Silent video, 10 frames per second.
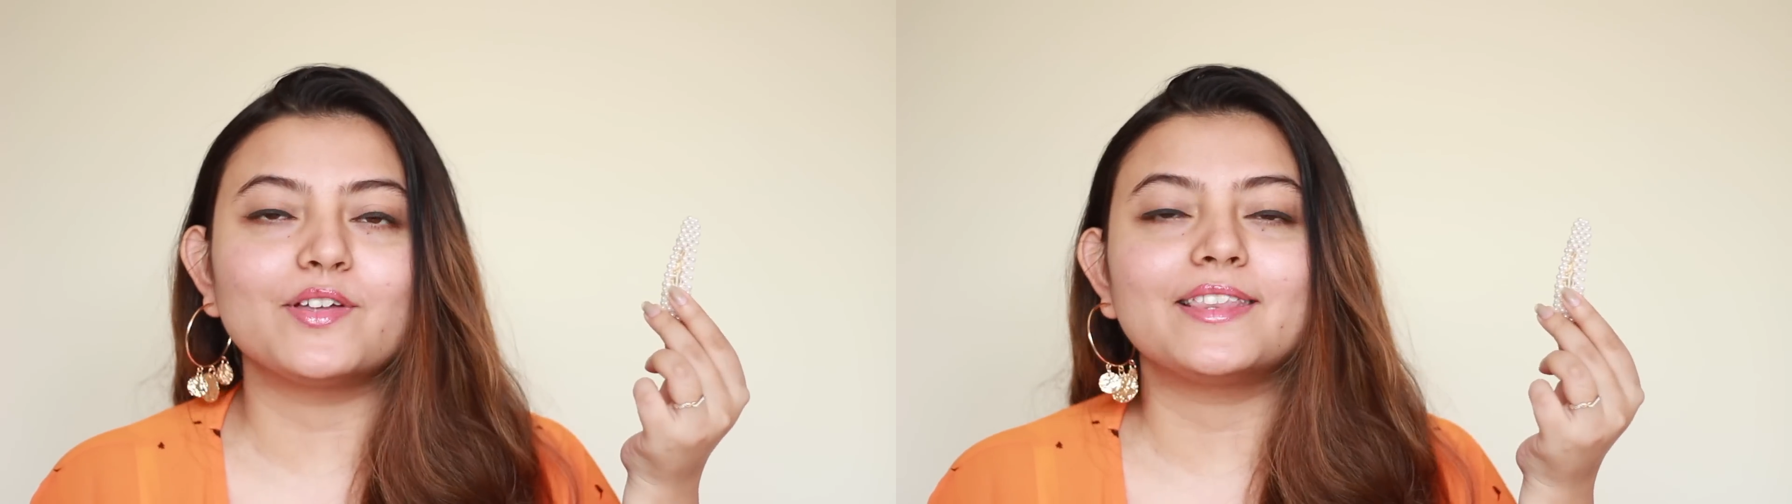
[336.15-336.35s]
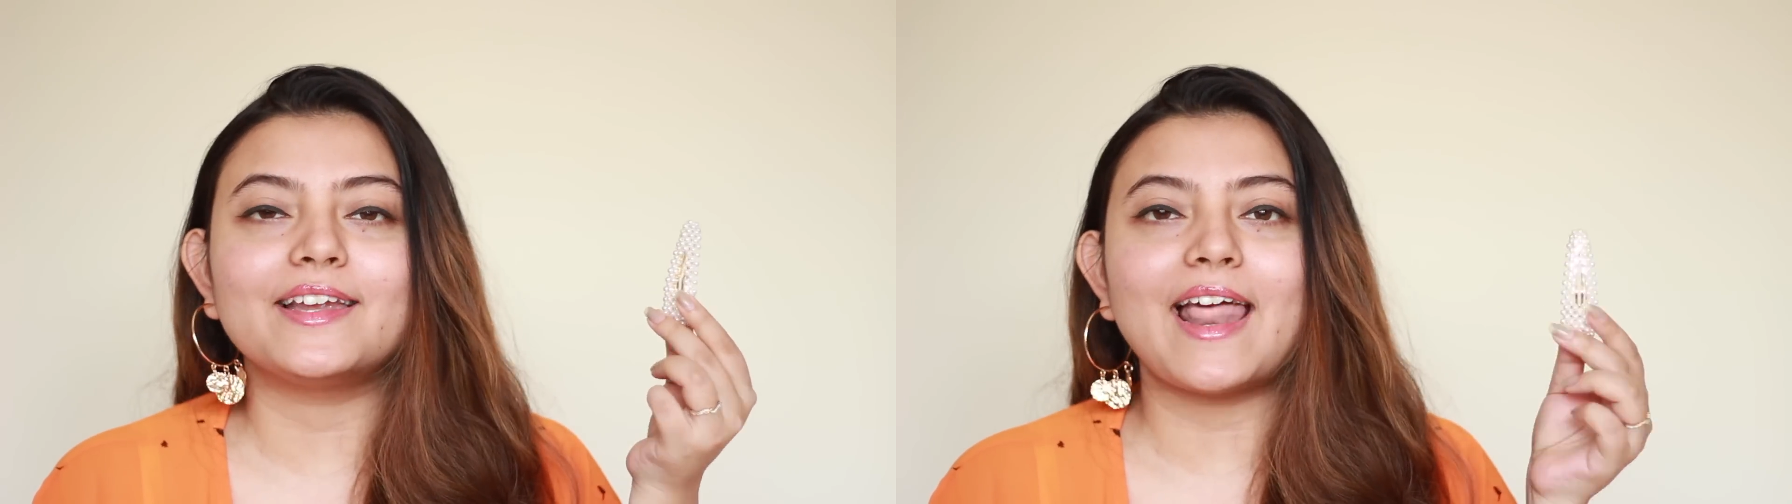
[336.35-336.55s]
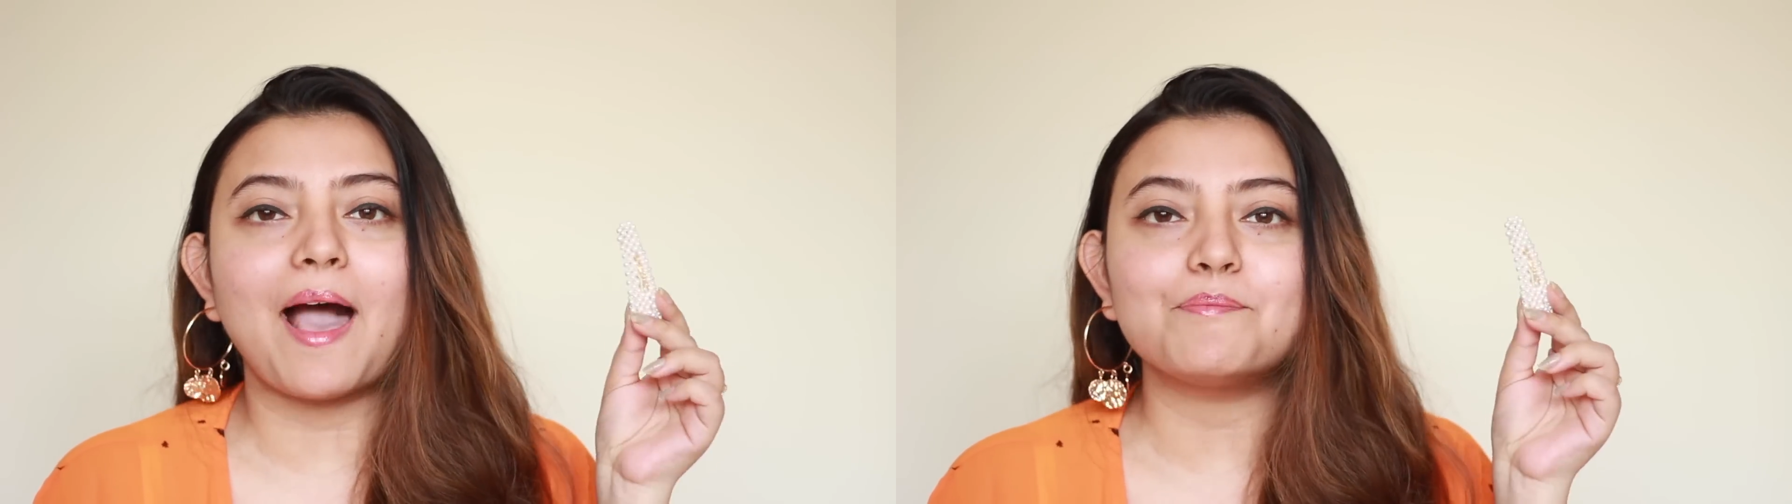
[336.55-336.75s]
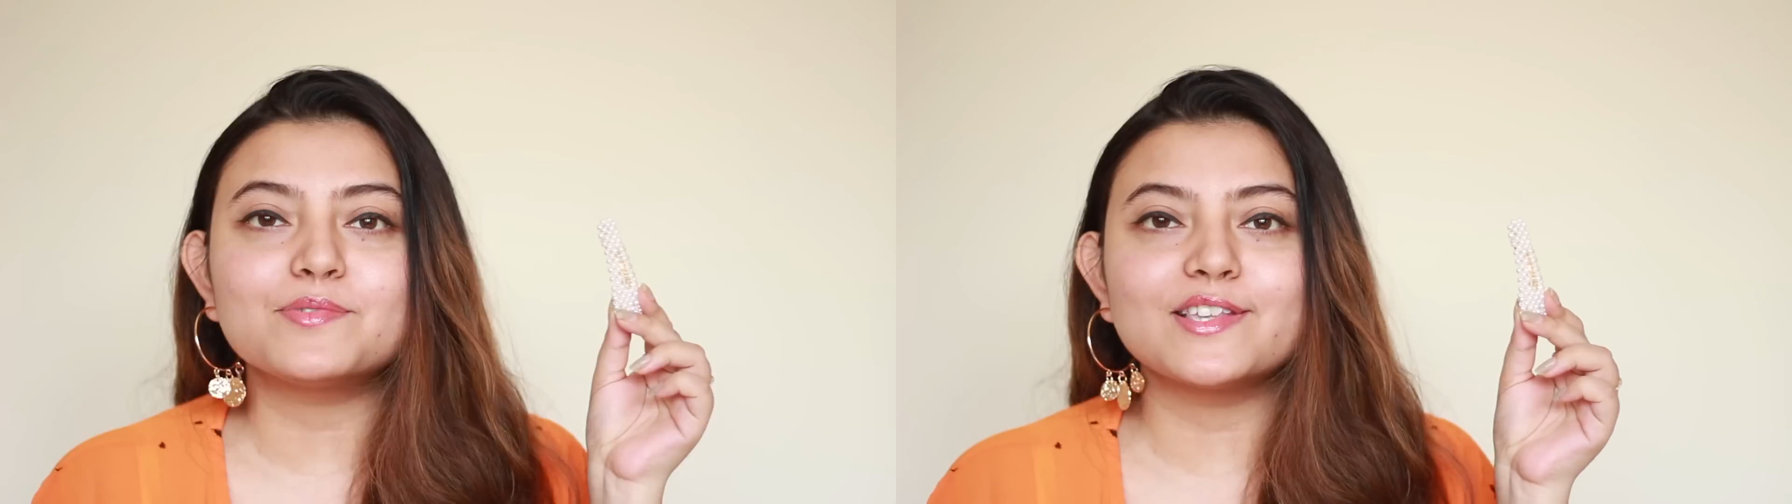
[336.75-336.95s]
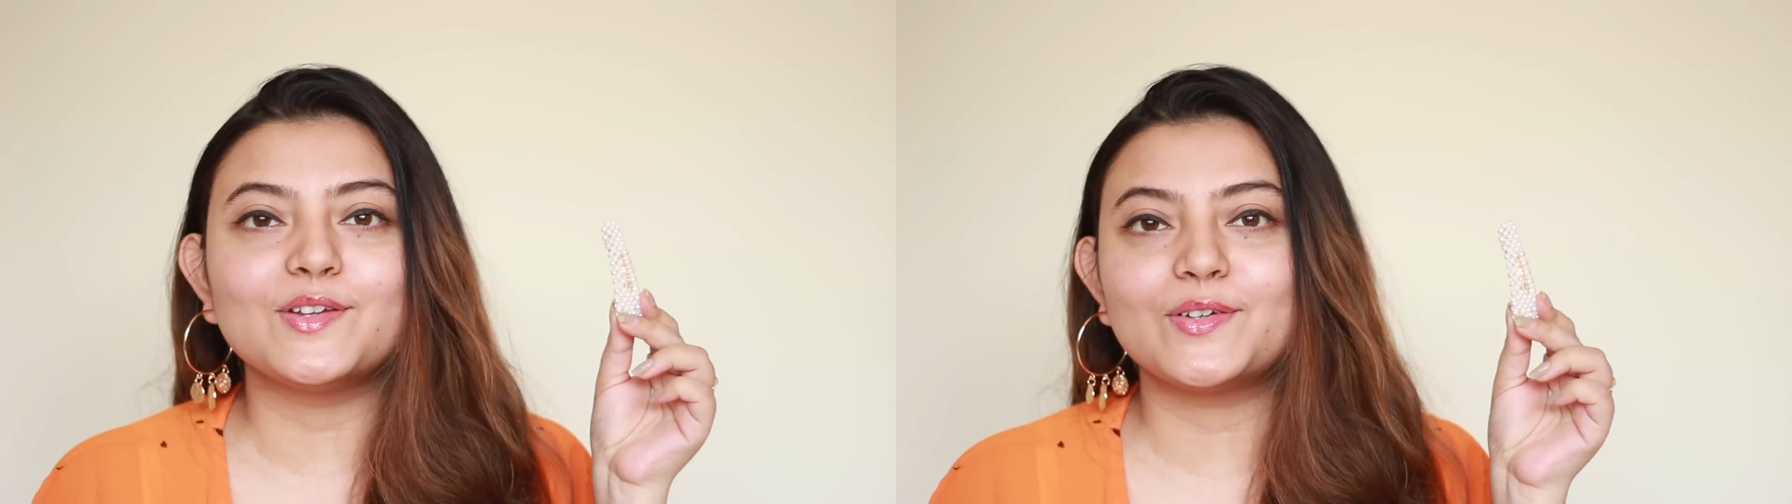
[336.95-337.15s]
with it
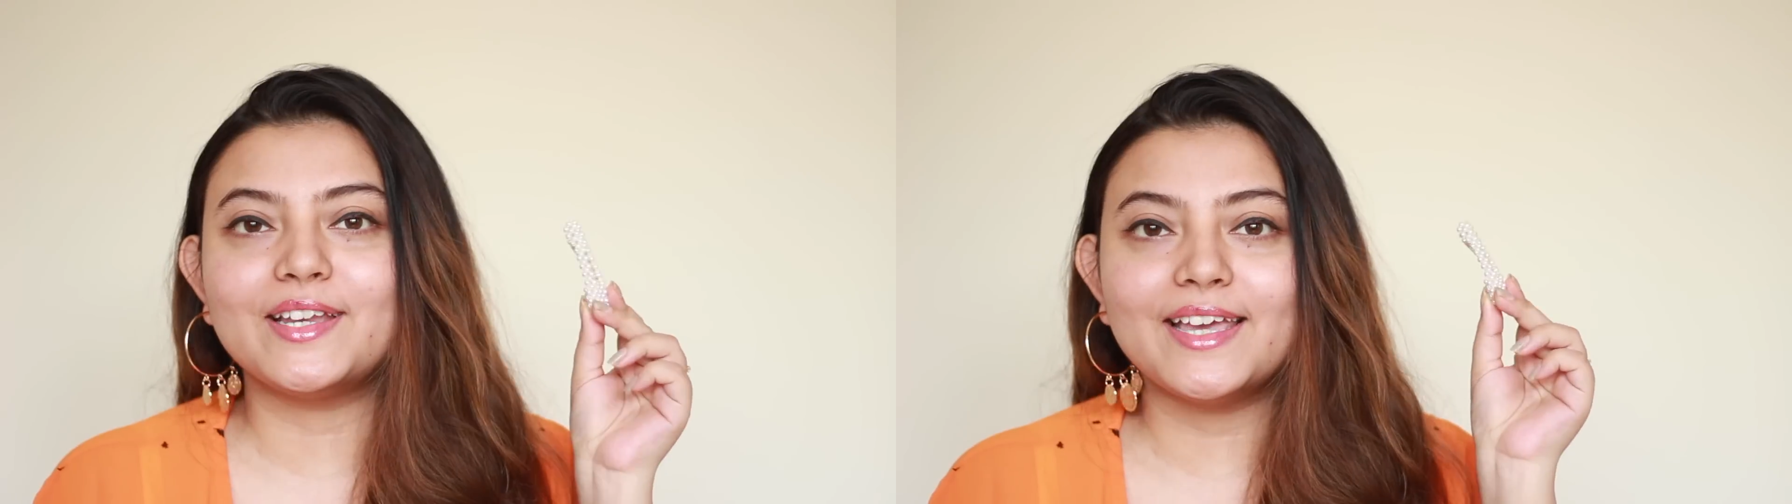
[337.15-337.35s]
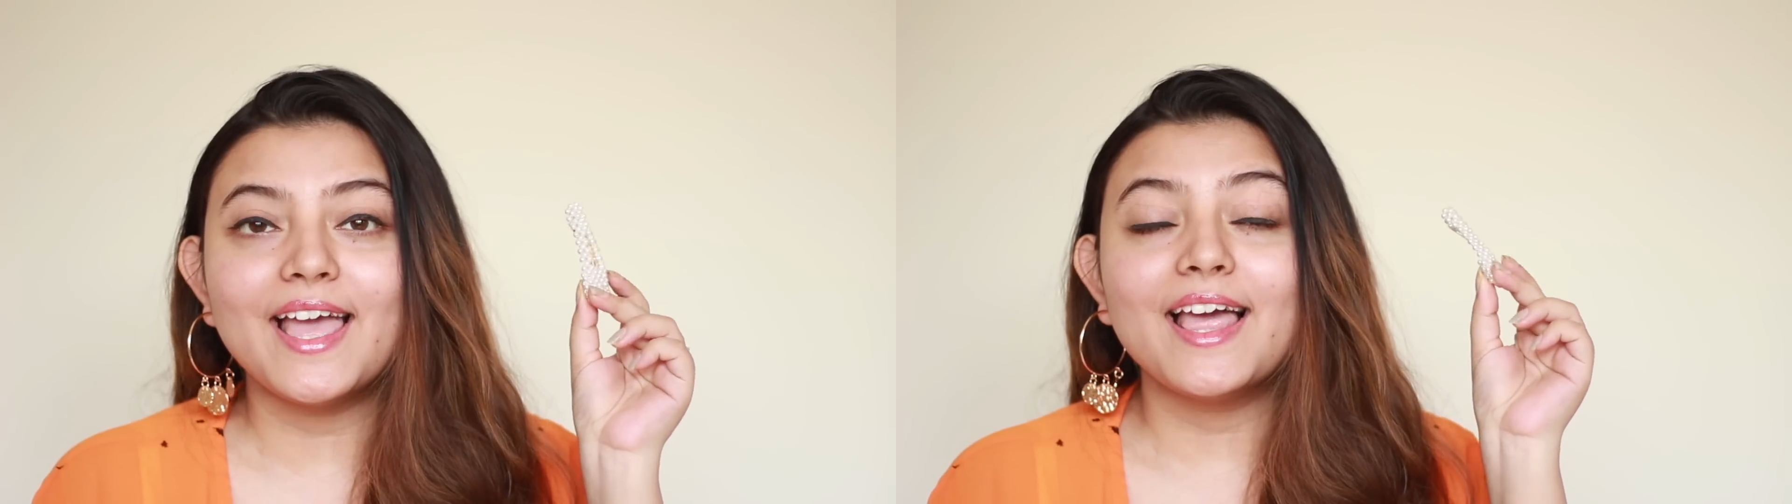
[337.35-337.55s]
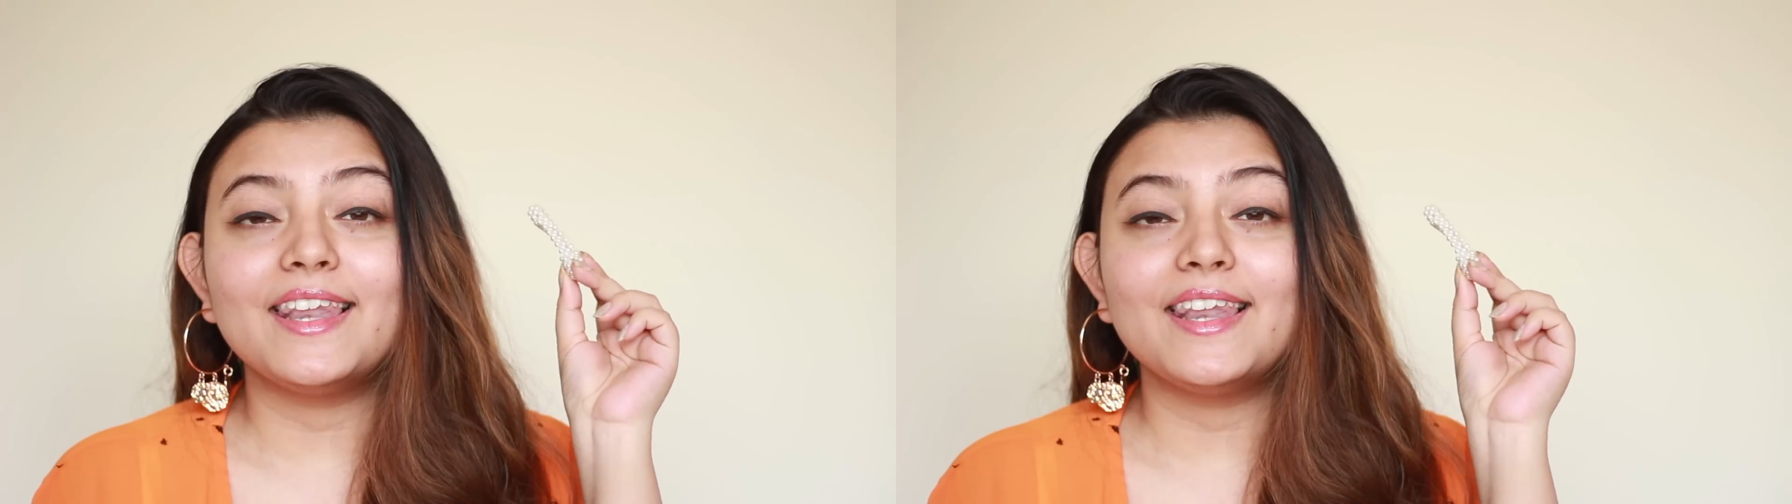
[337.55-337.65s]
absolutely